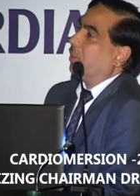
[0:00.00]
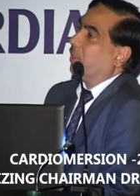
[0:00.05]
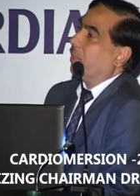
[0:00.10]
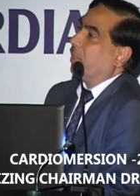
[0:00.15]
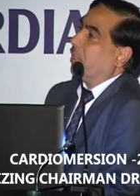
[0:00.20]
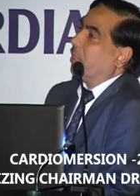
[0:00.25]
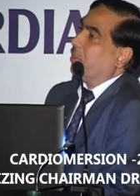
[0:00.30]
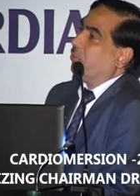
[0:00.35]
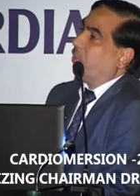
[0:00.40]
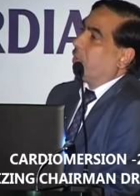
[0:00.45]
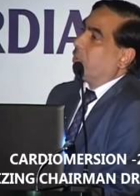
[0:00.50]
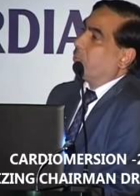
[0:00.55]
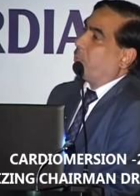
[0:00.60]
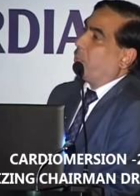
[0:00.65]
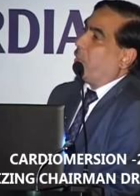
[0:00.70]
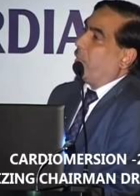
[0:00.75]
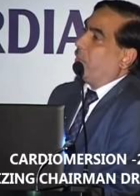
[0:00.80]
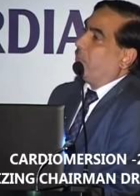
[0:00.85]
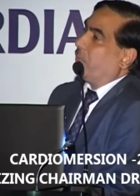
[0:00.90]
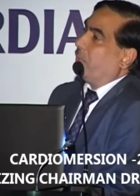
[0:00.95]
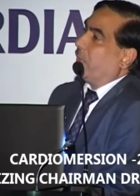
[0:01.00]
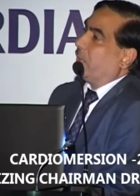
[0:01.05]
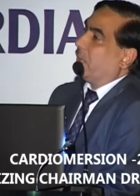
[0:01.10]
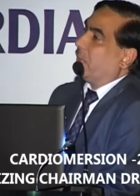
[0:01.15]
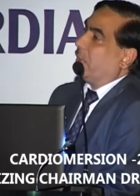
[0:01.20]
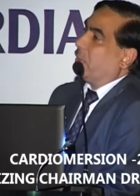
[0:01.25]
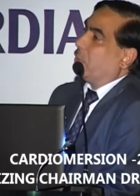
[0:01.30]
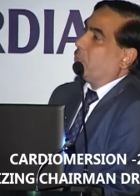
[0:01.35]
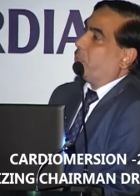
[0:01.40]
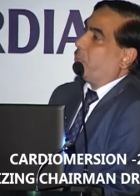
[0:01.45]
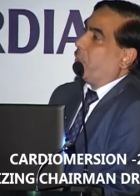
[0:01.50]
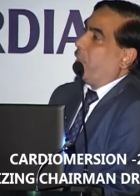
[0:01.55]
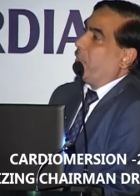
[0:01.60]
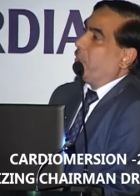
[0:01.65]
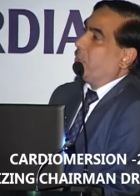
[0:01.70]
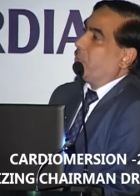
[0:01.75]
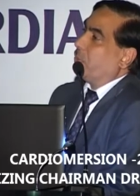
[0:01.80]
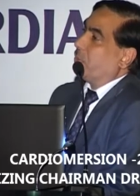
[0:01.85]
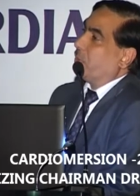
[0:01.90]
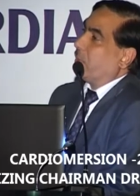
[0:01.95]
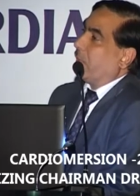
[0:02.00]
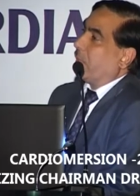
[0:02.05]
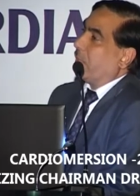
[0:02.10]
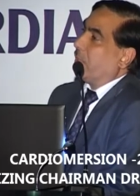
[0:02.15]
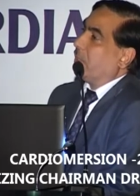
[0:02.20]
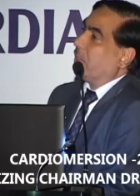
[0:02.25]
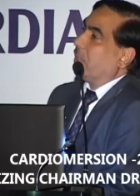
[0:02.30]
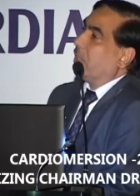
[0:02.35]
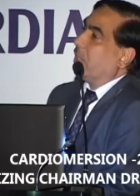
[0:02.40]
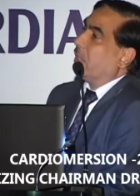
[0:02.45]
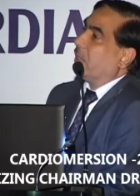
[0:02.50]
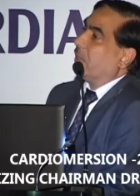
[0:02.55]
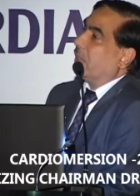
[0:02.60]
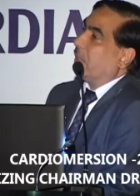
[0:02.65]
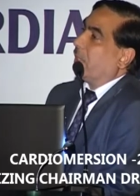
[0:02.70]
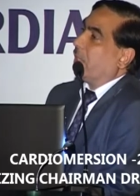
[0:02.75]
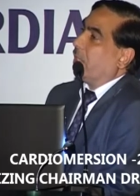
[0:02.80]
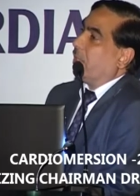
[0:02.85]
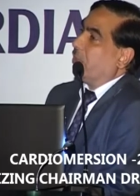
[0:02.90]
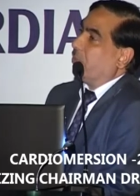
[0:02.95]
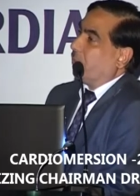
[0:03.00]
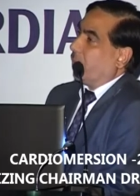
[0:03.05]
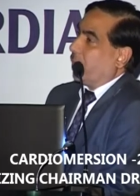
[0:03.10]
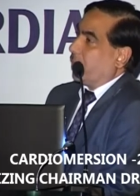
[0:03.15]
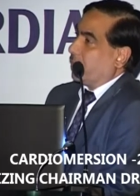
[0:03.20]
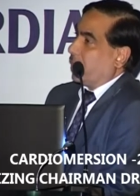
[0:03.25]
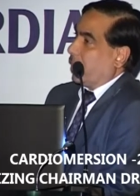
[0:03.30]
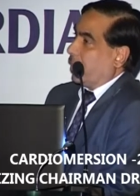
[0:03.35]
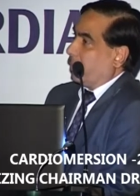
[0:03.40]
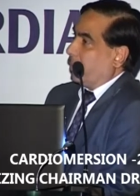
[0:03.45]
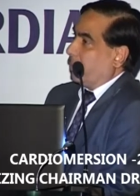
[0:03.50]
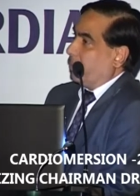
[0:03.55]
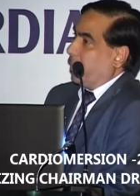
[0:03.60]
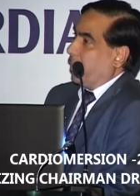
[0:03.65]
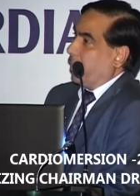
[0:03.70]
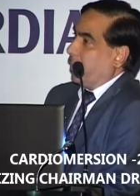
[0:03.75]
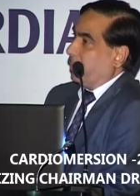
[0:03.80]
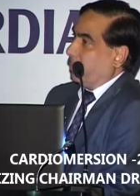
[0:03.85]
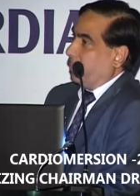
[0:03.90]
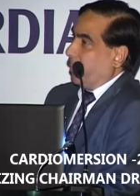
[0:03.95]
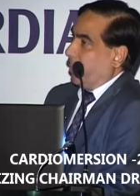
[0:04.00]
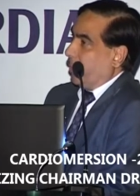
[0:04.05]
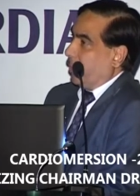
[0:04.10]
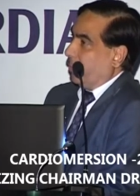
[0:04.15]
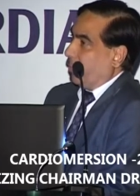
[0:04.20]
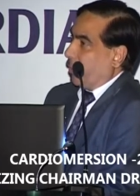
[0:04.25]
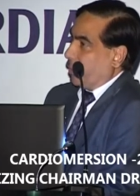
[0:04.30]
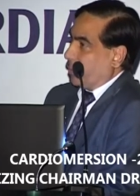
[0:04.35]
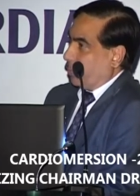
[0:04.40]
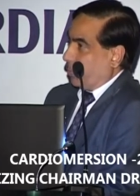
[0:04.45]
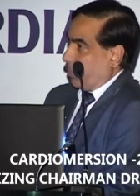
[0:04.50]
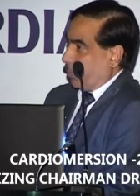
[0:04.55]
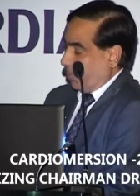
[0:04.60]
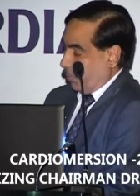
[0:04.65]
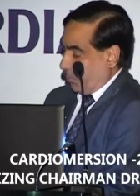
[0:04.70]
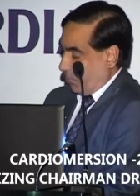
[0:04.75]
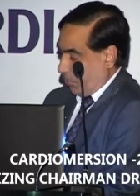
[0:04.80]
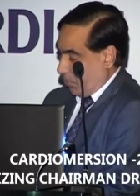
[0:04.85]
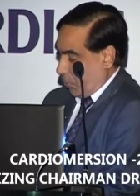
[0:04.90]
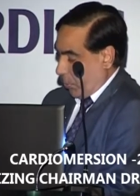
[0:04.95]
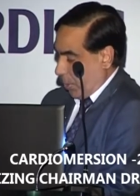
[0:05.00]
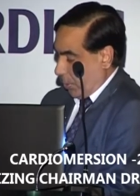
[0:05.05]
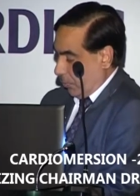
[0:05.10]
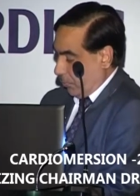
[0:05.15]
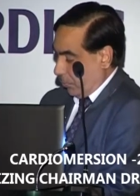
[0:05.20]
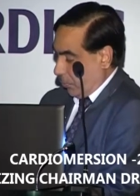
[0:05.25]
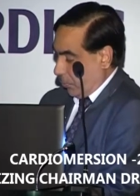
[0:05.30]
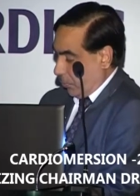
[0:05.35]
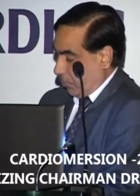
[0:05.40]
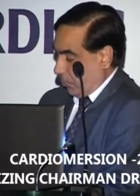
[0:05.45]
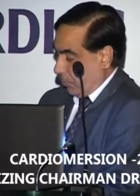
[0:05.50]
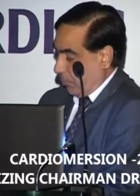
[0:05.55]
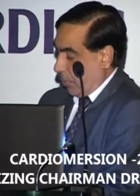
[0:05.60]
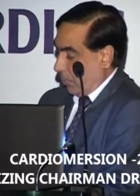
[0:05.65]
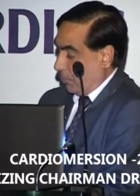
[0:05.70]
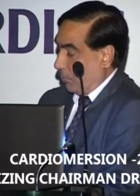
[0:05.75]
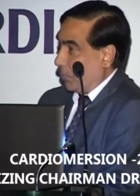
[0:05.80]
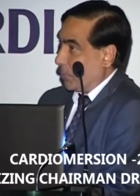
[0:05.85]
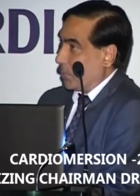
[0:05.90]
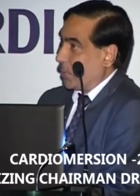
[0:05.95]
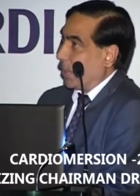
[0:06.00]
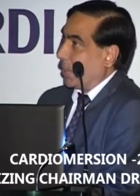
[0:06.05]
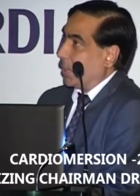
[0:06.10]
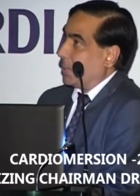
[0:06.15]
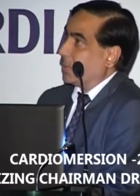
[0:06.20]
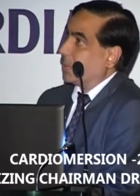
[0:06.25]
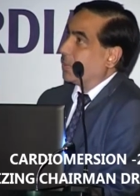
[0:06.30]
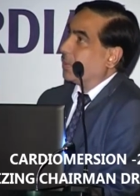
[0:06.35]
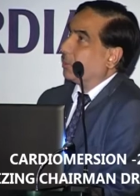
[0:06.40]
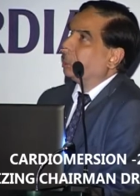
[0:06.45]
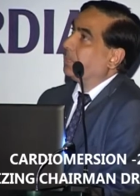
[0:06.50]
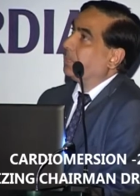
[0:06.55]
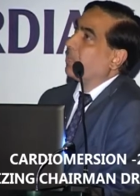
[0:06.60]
The range was 0.13 to 0.2 seconds. The range was, the median was 0.14 seconds.